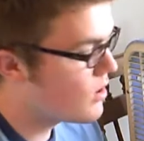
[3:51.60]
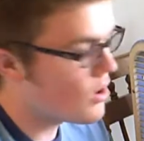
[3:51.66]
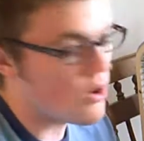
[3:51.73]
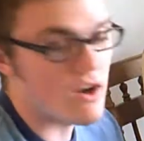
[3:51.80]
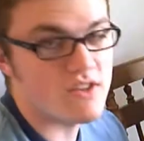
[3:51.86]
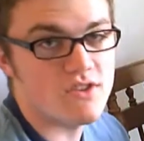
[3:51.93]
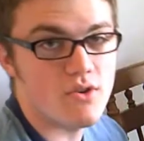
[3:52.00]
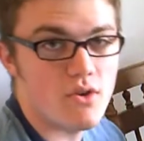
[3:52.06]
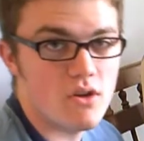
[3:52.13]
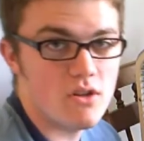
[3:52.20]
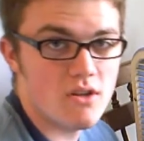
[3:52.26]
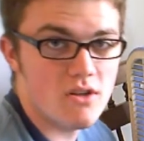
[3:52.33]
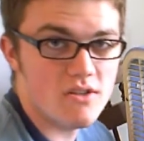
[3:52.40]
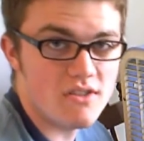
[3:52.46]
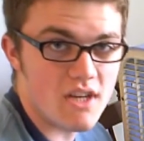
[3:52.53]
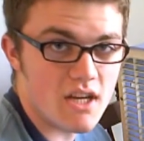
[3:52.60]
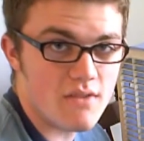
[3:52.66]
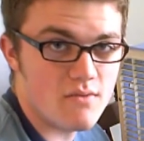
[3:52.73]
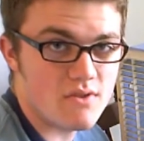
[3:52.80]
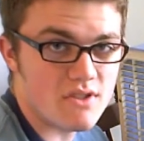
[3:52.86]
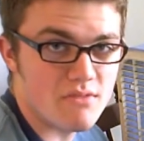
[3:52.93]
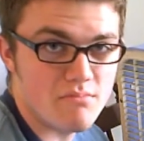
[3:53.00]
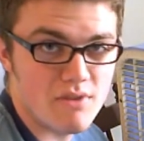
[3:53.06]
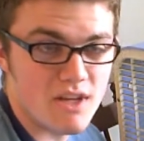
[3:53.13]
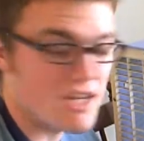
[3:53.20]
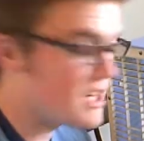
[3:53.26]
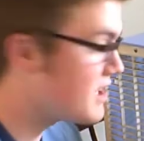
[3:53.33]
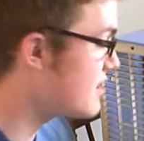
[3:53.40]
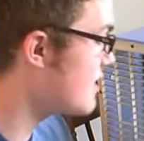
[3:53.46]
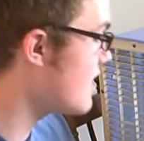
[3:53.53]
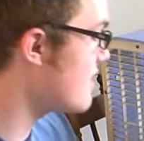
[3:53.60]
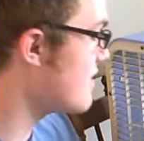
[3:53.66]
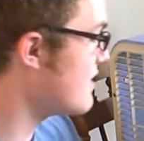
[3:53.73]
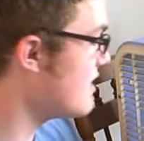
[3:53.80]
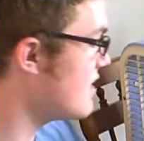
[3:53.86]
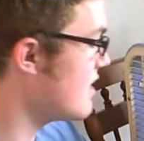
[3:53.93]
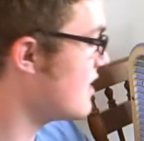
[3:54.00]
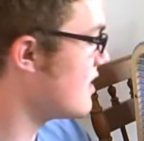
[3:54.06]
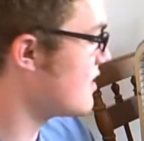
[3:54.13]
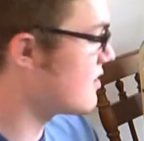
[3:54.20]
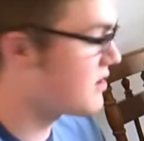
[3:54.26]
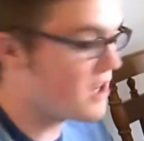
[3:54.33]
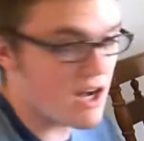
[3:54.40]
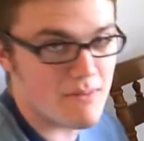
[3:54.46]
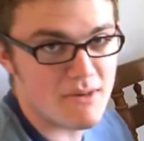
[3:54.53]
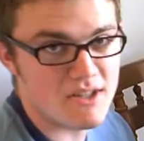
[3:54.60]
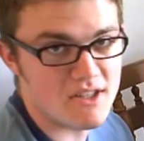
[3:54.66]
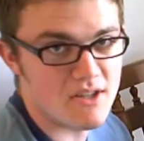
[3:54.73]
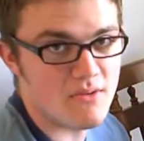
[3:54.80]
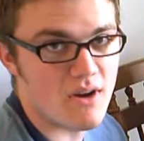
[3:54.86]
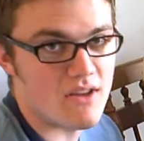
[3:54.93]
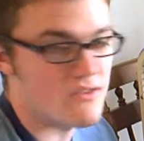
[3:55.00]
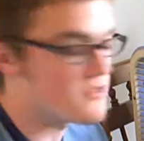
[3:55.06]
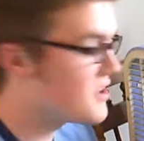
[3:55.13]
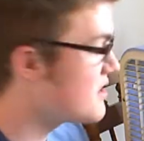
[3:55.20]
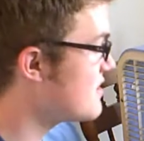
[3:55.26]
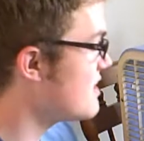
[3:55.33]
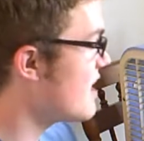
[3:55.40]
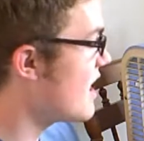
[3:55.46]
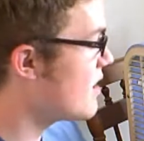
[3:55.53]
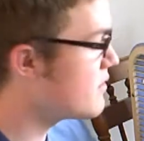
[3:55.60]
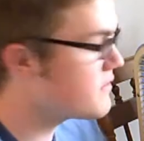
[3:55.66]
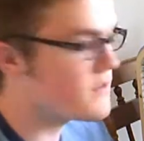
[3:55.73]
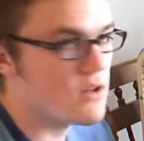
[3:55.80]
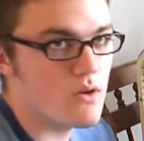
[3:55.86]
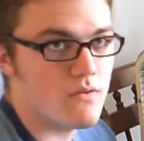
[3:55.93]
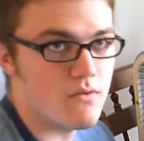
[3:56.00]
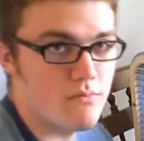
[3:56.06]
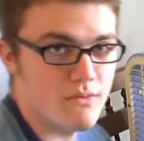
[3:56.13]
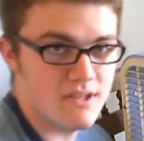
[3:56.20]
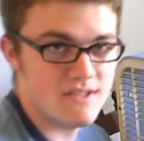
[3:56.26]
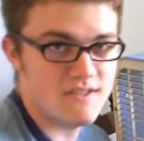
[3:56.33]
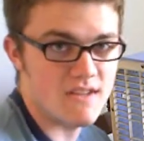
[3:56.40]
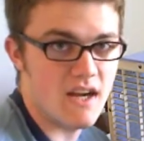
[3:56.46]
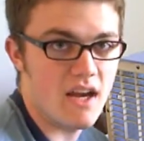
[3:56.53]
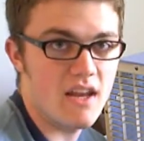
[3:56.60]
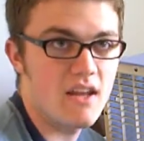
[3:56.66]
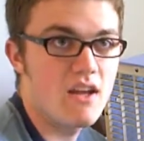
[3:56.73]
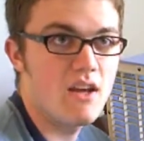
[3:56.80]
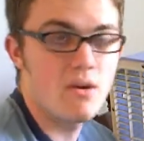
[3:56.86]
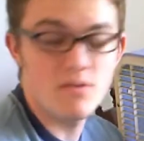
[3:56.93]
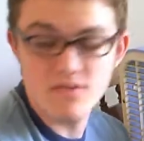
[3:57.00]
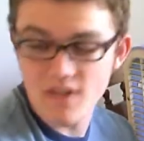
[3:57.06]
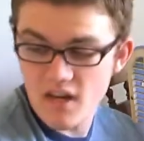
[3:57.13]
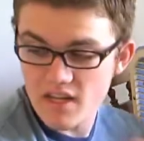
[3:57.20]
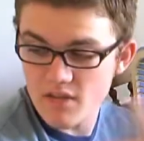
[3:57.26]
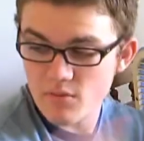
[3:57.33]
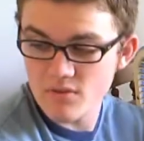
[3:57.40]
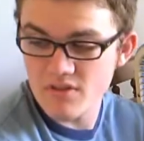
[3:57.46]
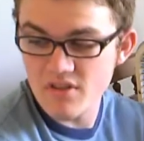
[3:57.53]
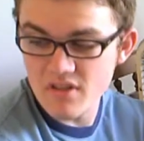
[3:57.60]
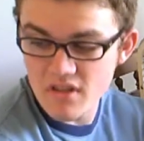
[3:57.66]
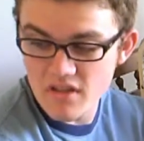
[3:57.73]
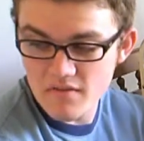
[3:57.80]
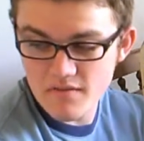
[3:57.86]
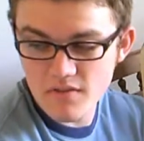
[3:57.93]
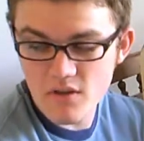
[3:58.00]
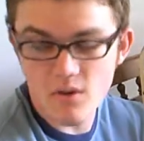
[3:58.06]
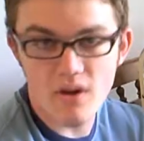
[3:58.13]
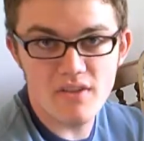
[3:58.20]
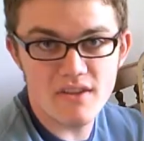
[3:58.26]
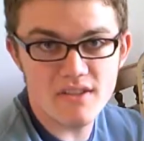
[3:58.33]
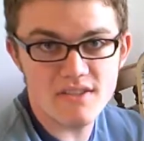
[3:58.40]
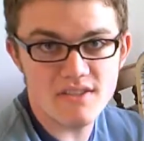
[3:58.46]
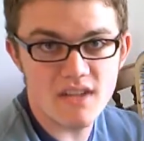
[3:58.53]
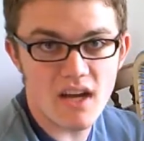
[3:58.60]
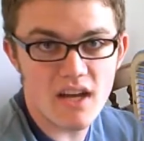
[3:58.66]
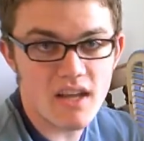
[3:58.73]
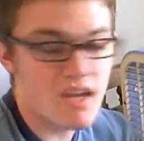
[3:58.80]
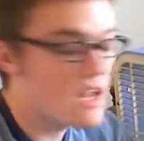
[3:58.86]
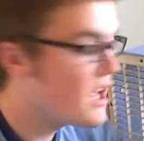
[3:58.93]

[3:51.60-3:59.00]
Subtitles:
Alright, so earlier Dave was complaining that or commenting rather, that the outflow from this side was not equal to the inflow on this side.